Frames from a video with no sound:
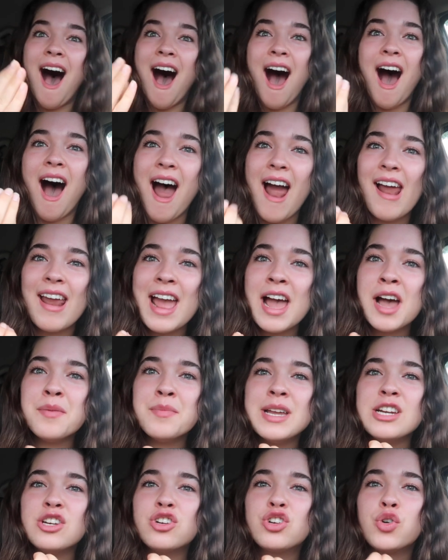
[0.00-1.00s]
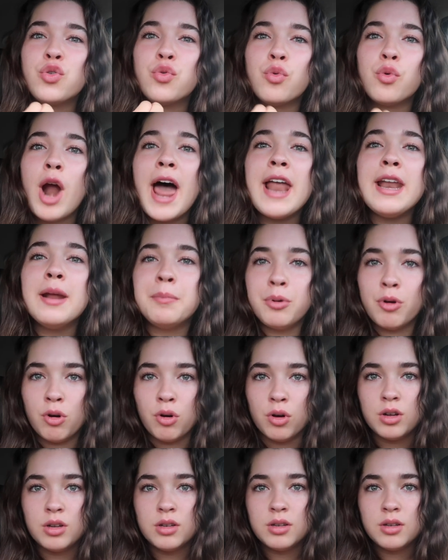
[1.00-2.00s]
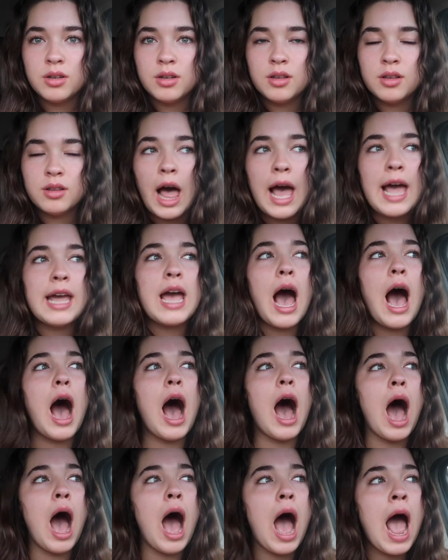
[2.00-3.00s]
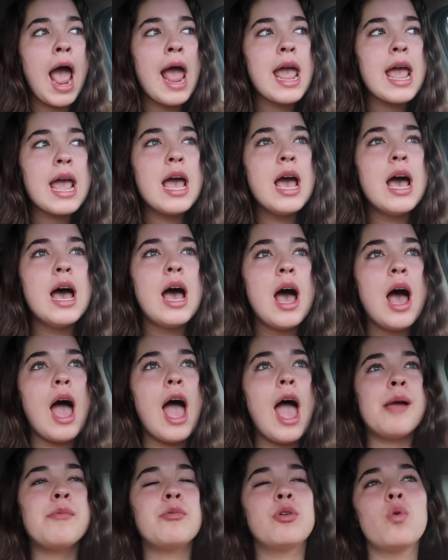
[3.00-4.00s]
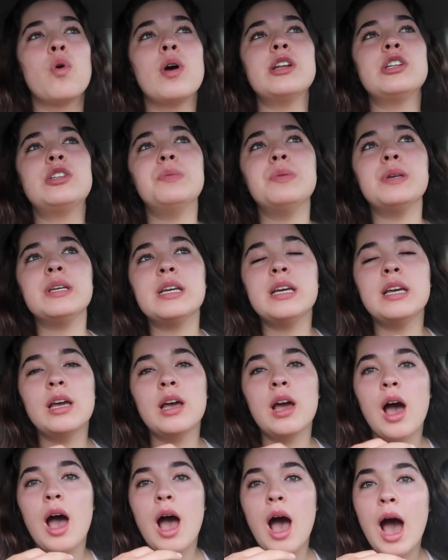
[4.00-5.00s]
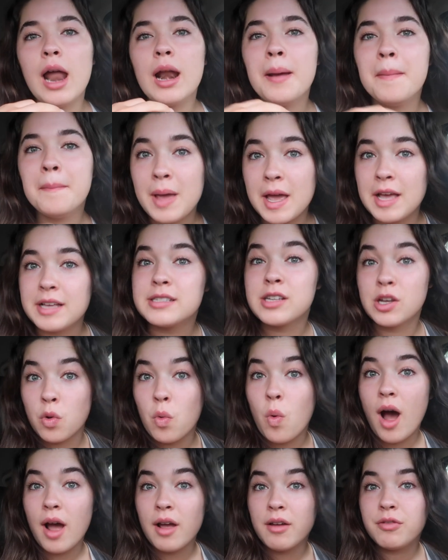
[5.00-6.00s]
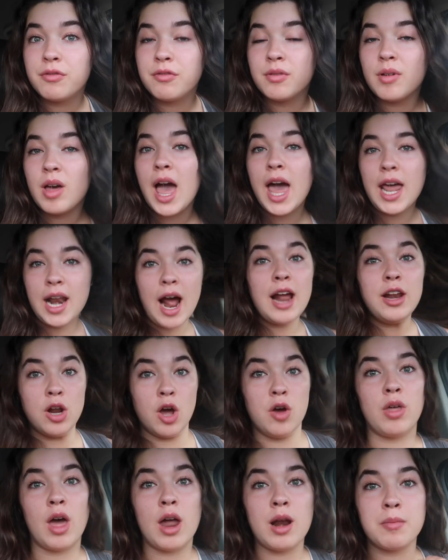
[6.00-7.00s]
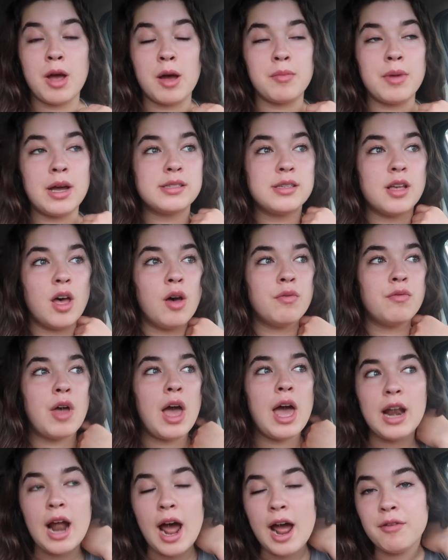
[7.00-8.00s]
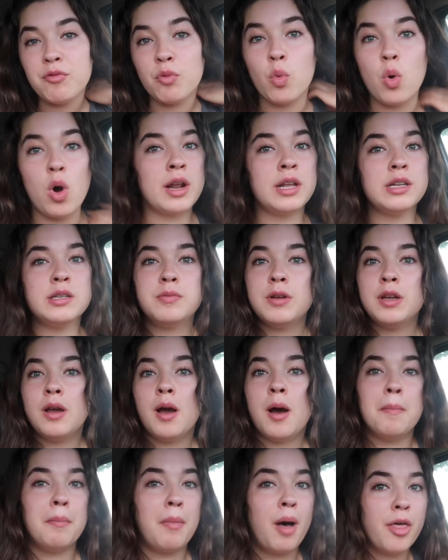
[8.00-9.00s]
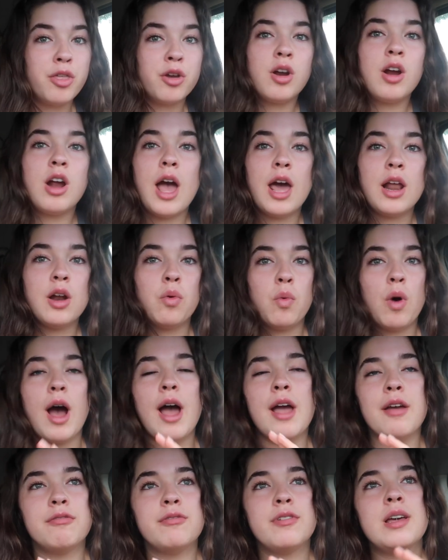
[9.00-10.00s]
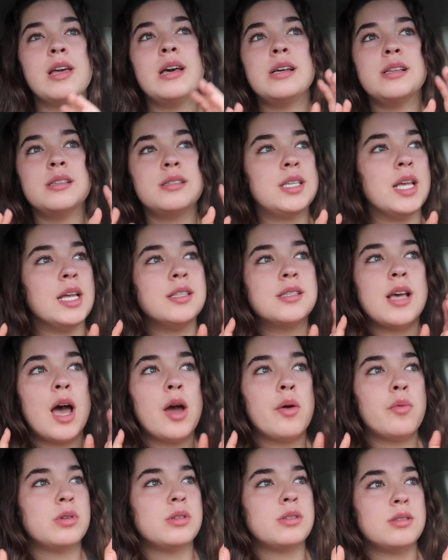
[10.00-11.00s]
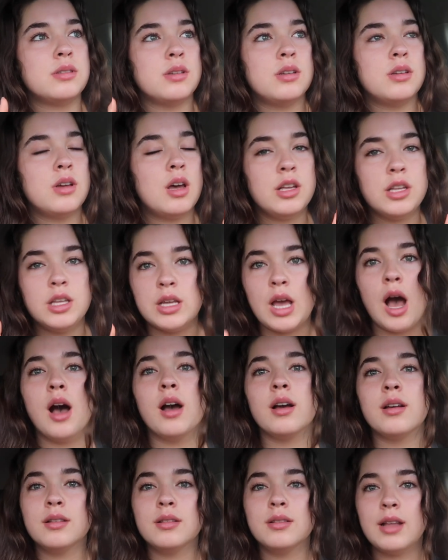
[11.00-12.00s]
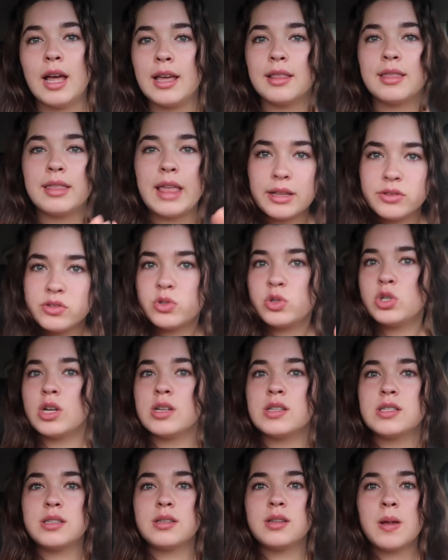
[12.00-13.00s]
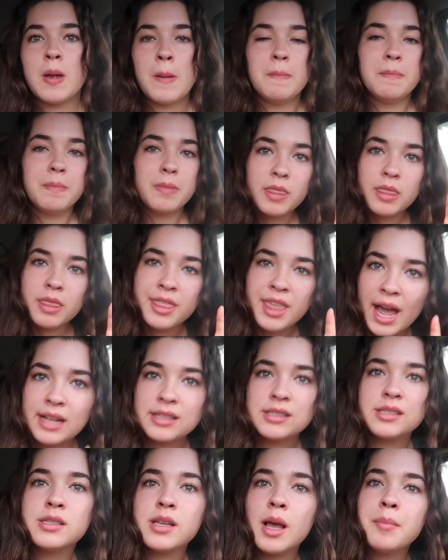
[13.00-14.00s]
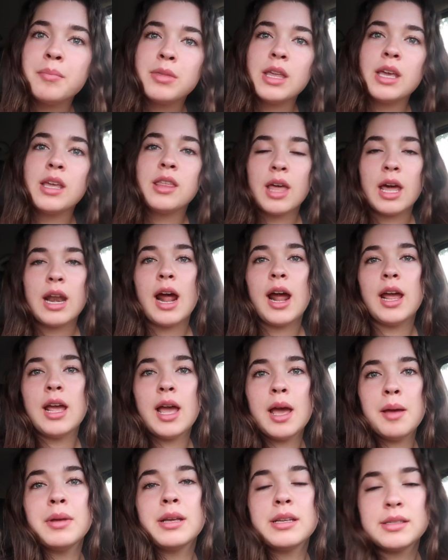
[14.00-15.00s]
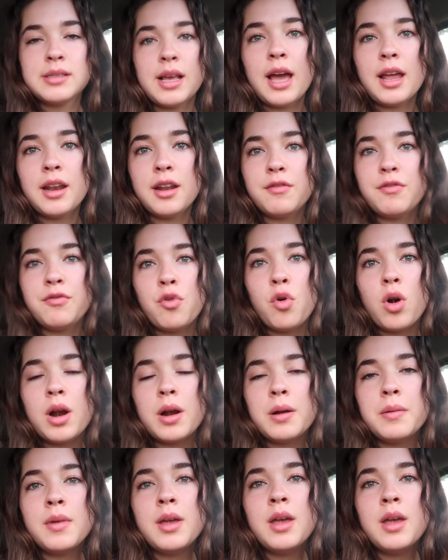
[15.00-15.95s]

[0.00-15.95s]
I am incredible. Like, I am going to be an amazing wife. And I know that about myself. And I've wanted to be a mother and a wife since I was young. Like, that's just, that's something that I am excited for.